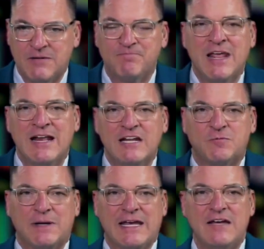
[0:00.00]
But
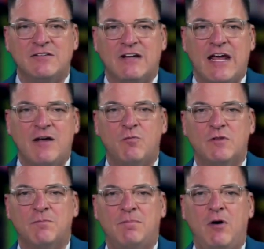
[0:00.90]
let's begin today
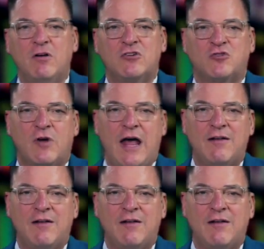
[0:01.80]
with the bogus trial